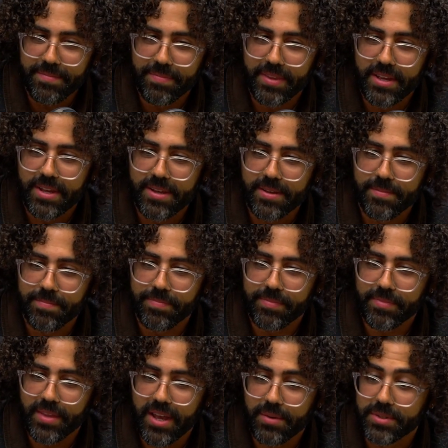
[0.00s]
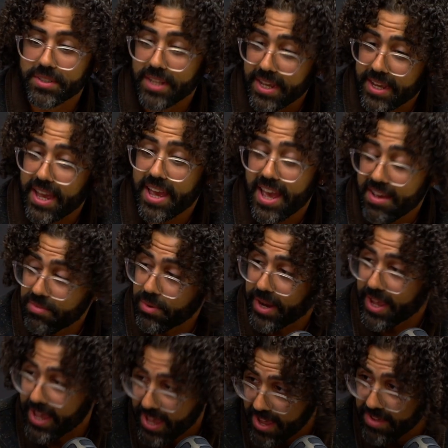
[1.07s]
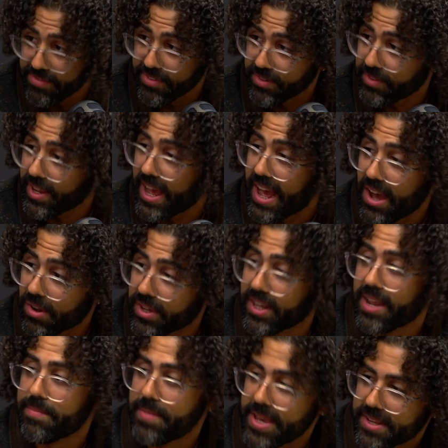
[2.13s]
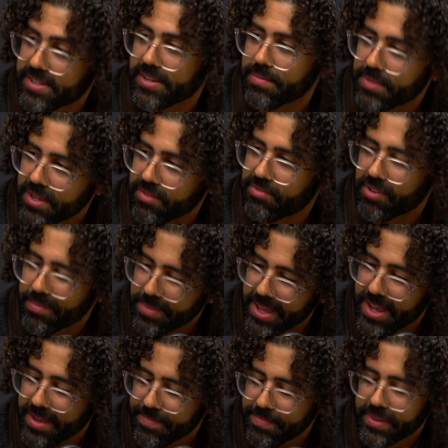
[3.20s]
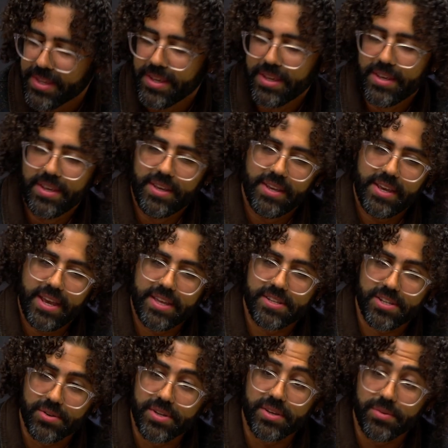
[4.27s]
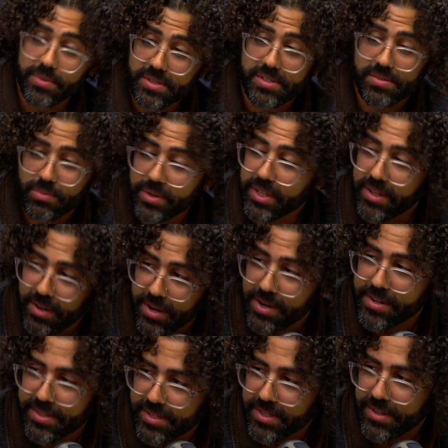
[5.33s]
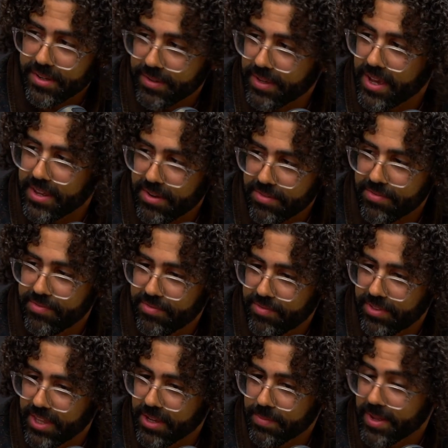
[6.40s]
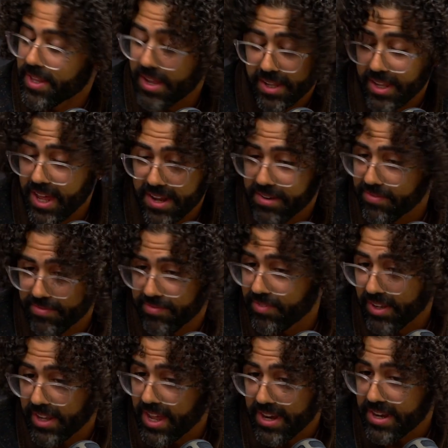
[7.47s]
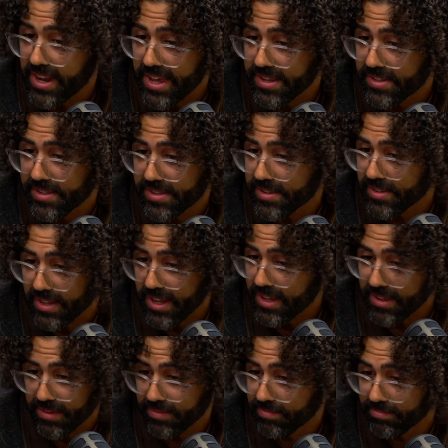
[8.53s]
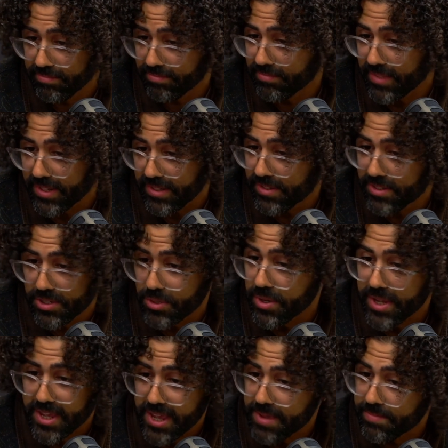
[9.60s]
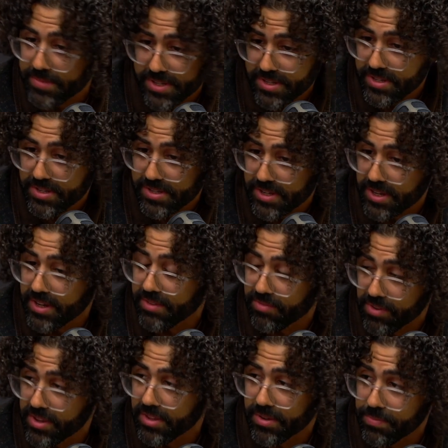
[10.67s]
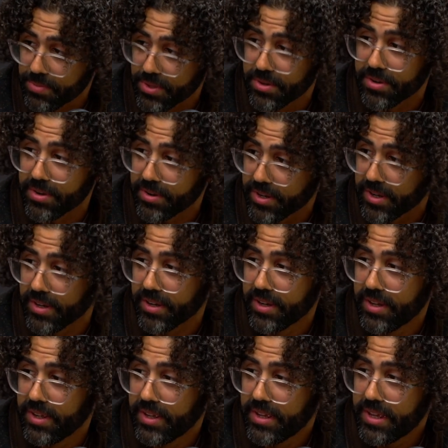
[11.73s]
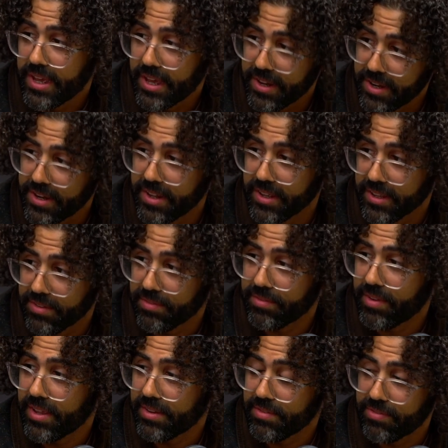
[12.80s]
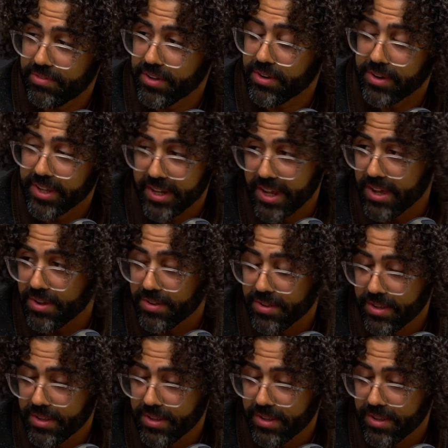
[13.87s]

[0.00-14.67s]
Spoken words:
I was like, I have what I have, and how can I make something from that? And so it was really hard to kind of think about it. A lot of nights, like 2 a.m., just sitting in front of the computer and editing and figuring it out.